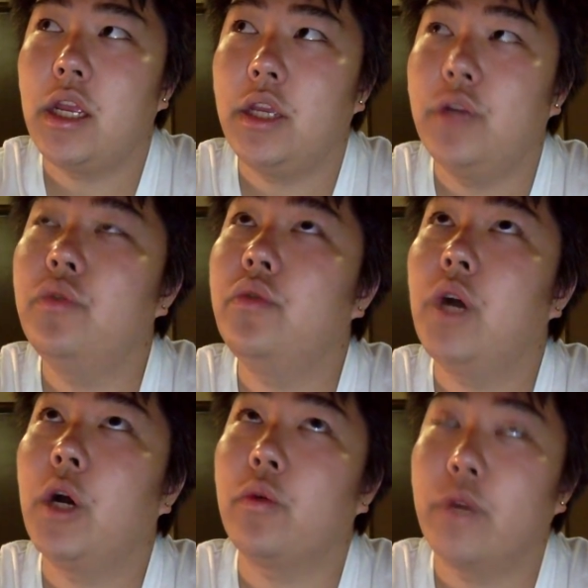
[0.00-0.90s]

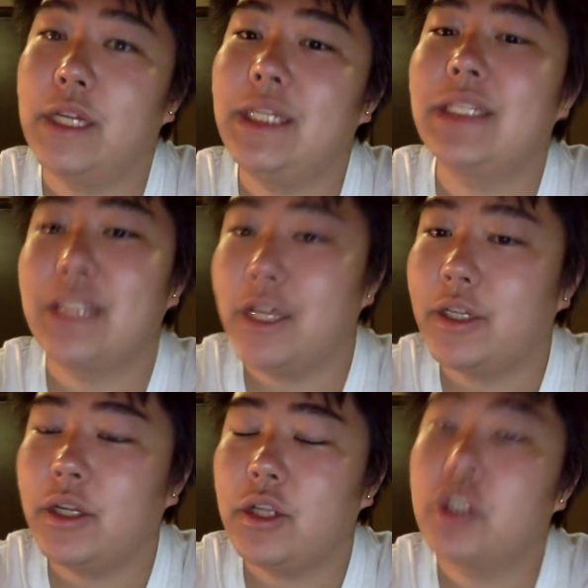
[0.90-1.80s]
you really
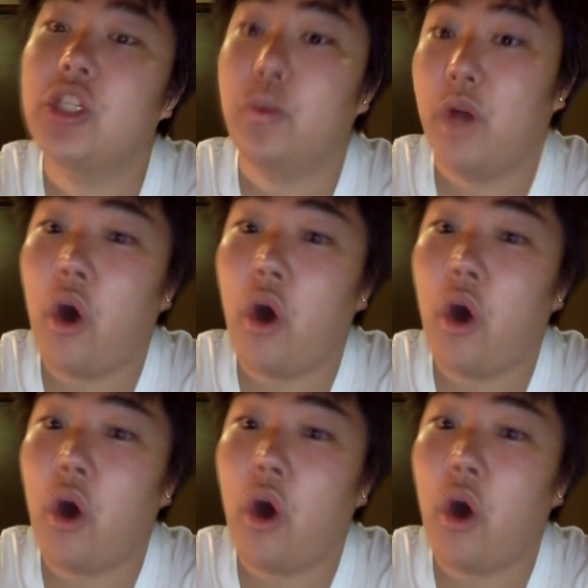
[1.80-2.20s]
sunk to an